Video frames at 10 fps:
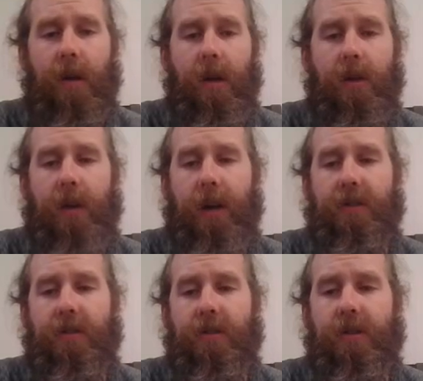He
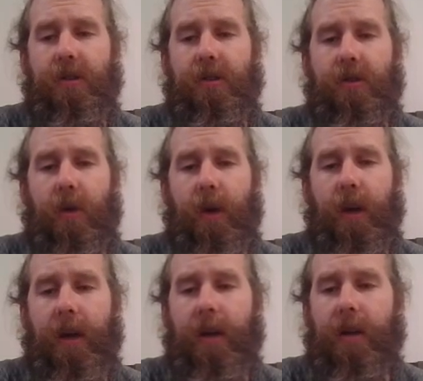tries to
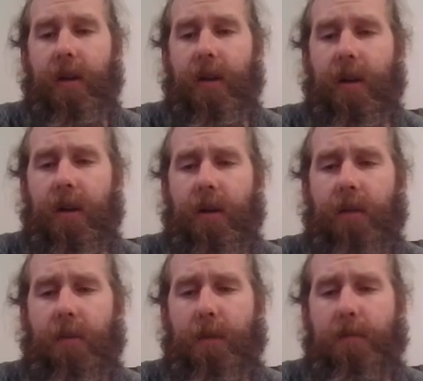destroy
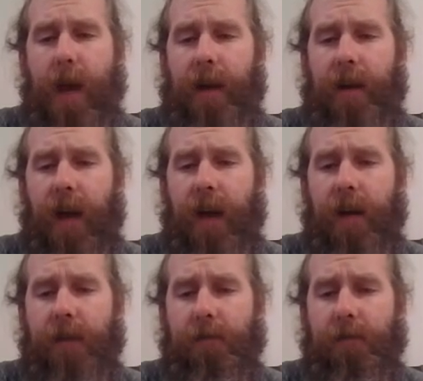my mekk knight.